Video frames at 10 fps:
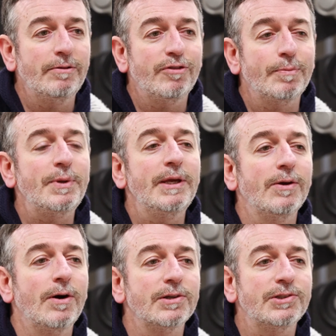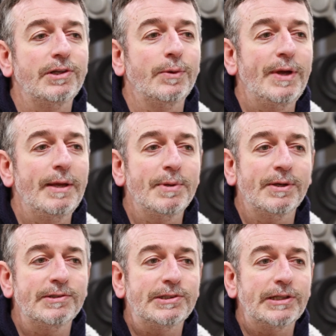for Peacocks in a way
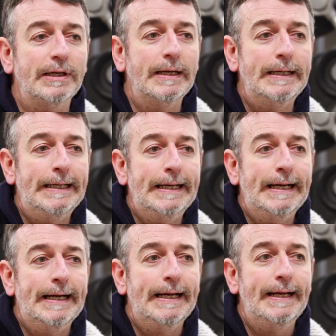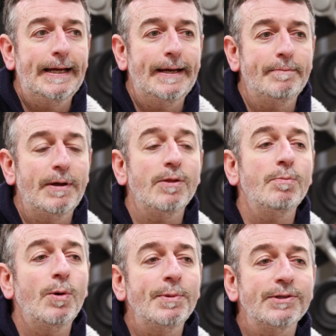because at the
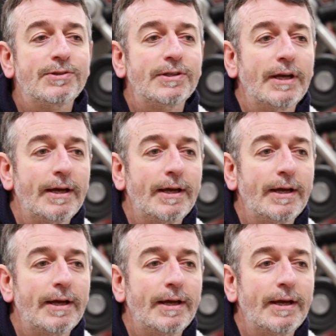moment